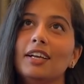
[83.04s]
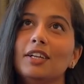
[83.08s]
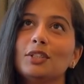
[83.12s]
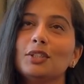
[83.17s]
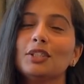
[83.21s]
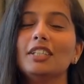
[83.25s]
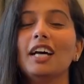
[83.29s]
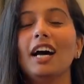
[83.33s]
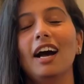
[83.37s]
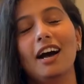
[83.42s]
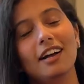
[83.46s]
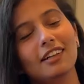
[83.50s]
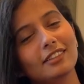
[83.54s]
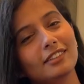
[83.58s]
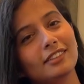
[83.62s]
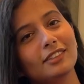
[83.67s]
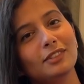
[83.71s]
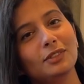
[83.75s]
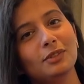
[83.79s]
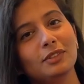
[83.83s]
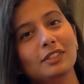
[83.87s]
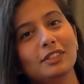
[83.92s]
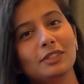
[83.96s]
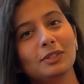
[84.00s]
So the answer
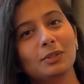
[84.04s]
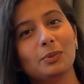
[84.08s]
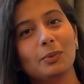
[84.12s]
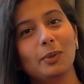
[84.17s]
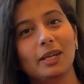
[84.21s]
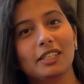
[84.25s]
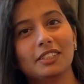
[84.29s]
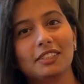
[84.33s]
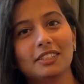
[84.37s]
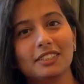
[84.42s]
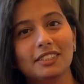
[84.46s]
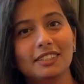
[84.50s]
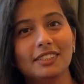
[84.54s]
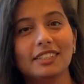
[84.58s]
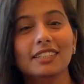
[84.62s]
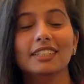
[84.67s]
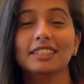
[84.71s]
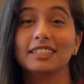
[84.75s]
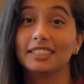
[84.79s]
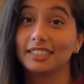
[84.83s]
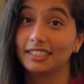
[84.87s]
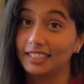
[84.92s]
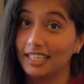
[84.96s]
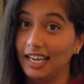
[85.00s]
to this question
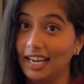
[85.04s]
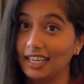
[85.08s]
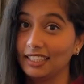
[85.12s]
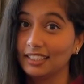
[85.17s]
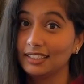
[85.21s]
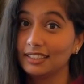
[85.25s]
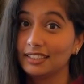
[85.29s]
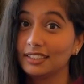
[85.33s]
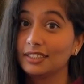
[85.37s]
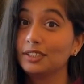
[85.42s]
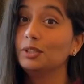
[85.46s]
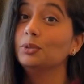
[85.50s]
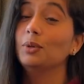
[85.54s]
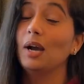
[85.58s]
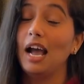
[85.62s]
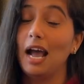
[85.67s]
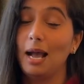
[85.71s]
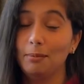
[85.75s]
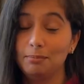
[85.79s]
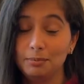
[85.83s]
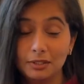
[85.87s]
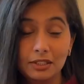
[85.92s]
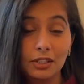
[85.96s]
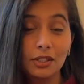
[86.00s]
is yes, you
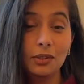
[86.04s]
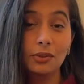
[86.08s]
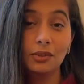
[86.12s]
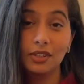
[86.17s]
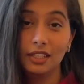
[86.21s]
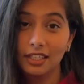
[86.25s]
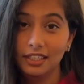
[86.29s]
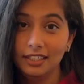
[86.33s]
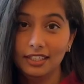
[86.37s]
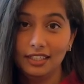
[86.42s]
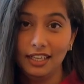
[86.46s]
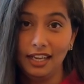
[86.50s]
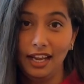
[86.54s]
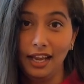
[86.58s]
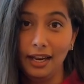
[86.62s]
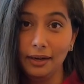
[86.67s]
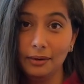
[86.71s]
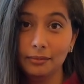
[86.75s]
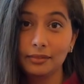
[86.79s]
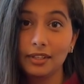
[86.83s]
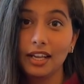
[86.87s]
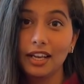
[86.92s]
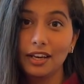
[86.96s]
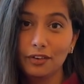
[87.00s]
absolutely can.
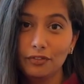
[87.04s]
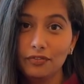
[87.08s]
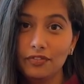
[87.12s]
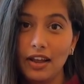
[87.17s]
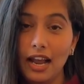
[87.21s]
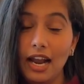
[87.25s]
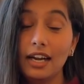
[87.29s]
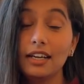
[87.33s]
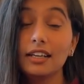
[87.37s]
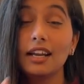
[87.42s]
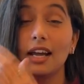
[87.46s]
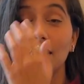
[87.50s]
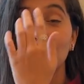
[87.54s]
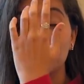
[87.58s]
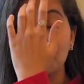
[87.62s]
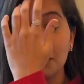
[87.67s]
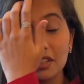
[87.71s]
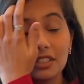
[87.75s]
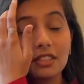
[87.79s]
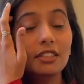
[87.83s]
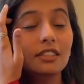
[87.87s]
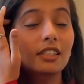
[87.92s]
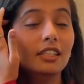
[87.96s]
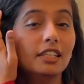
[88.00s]
In fact, I
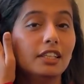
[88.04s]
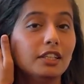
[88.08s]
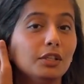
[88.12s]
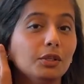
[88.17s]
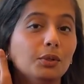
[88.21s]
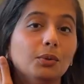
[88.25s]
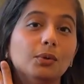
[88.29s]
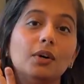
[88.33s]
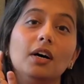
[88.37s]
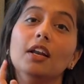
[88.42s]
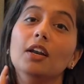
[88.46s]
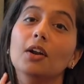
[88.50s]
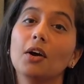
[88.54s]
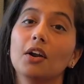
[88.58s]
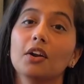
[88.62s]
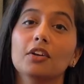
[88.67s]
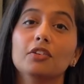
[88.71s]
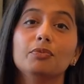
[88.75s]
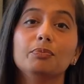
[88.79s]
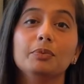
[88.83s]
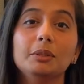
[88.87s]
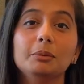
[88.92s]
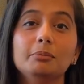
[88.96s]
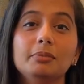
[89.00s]
personally know a lot
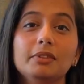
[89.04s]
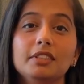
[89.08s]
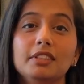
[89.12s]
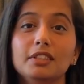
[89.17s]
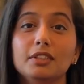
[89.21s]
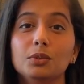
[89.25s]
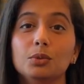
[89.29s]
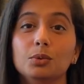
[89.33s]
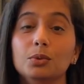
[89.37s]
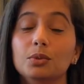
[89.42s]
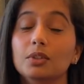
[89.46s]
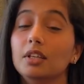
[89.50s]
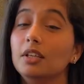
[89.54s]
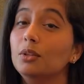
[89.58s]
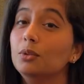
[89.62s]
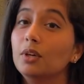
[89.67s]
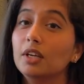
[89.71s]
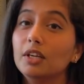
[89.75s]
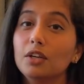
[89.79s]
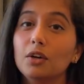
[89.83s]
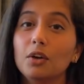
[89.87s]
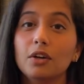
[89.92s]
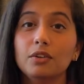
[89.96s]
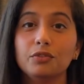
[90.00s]
of people in Google who are
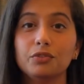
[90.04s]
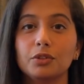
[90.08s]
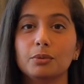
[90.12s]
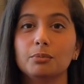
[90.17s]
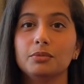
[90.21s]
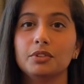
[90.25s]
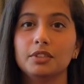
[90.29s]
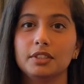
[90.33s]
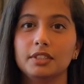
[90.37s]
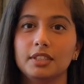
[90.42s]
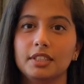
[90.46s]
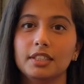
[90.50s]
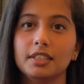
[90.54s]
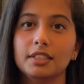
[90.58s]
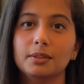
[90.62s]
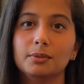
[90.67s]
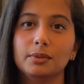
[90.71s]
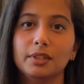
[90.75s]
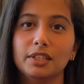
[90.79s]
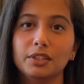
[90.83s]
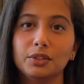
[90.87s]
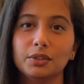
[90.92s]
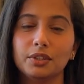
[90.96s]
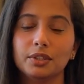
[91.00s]
not from tier
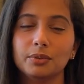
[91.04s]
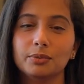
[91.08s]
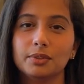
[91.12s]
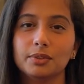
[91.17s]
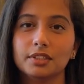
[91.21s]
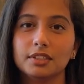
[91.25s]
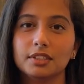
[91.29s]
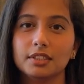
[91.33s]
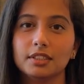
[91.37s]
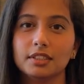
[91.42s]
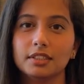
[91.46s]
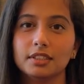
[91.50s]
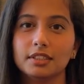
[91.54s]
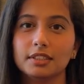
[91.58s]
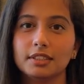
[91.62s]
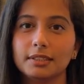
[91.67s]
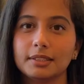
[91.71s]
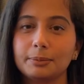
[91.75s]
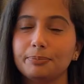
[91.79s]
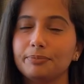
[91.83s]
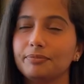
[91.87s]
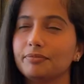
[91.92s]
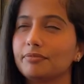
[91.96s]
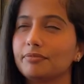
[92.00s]
1 universities.